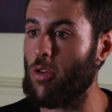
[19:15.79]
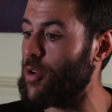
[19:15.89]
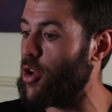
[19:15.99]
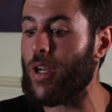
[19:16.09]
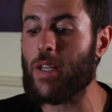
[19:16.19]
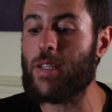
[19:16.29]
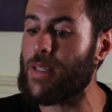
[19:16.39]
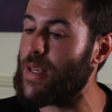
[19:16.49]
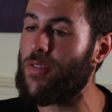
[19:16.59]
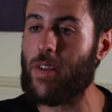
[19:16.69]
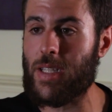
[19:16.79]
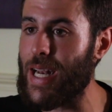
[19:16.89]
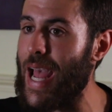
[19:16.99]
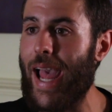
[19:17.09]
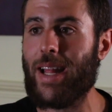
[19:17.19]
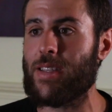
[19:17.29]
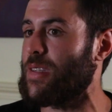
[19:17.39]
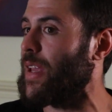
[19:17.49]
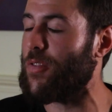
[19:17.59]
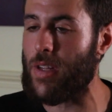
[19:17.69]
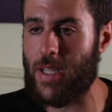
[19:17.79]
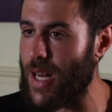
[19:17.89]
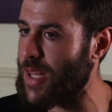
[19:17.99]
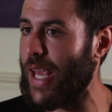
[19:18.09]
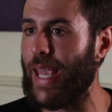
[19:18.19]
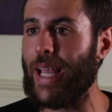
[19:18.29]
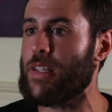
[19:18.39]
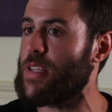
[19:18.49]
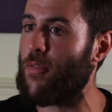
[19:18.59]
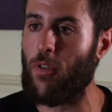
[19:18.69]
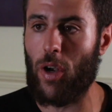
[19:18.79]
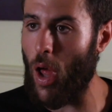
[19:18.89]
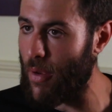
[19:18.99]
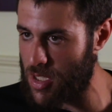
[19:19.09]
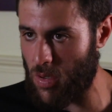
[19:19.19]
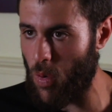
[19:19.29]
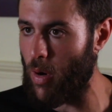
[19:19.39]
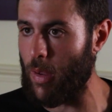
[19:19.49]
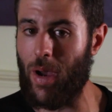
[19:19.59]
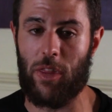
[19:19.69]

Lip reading: You got a different set of hands, a different set of thinking, a different life story.